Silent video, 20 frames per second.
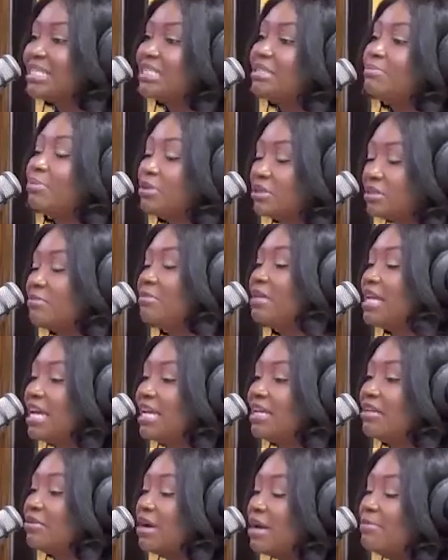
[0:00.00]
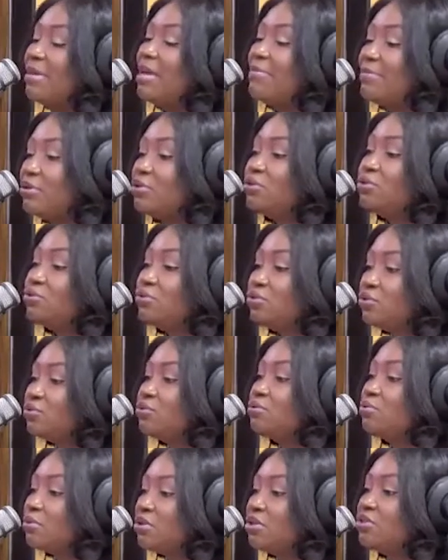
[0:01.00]
that's the bottom line, right? Maybe you shouldn't
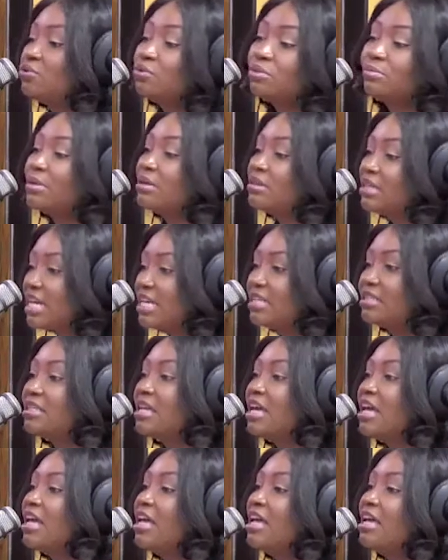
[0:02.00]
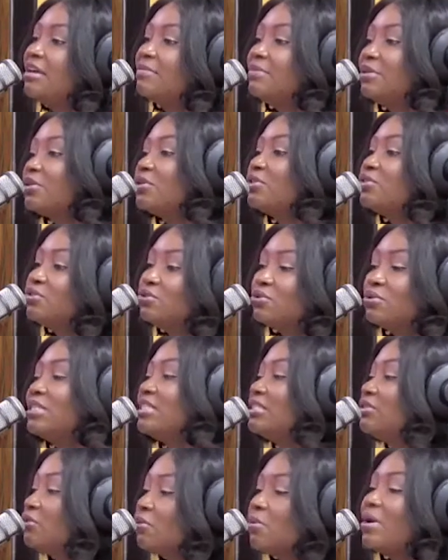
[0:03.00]
use the word you smell nice because you
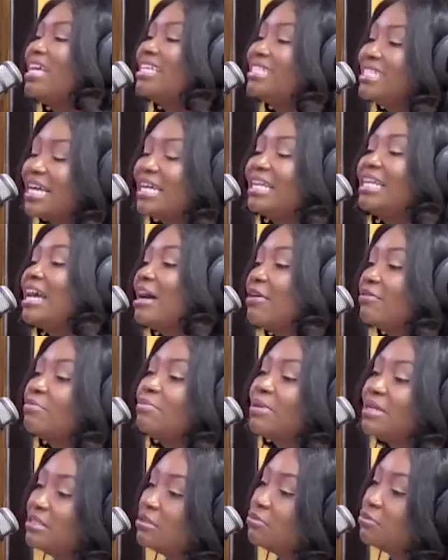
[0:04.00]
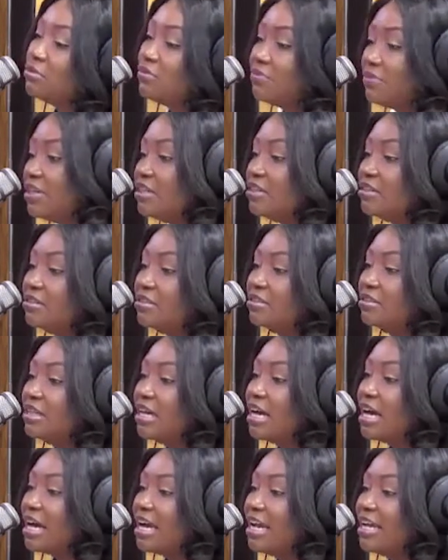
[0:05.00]
don't know exactly how the person would feel.
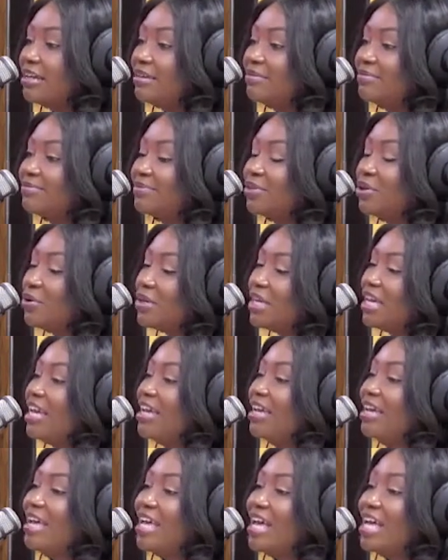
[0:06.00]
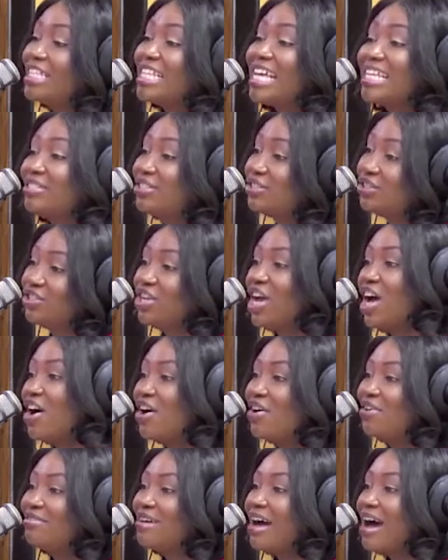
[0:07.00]
Right? Okay. That's the
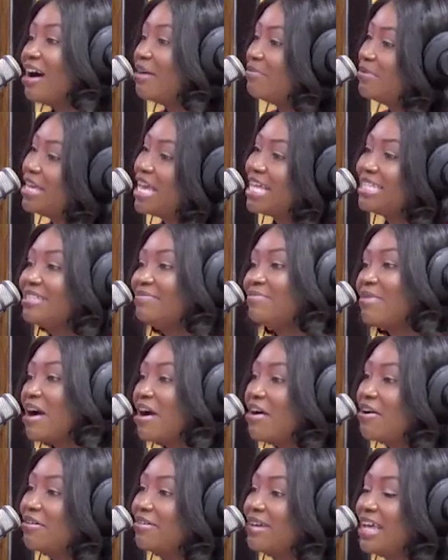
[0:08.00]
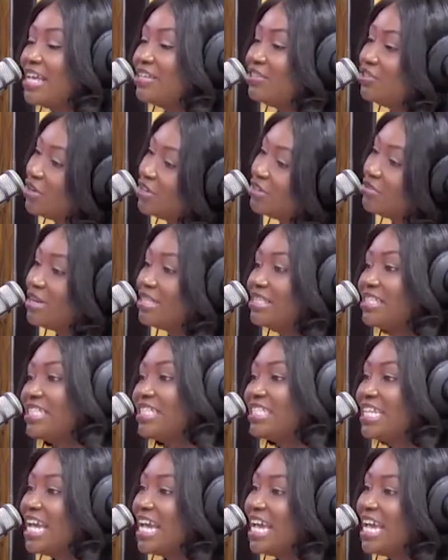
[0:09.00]
show. I'll be here tomorrow. Enjoy the rest of your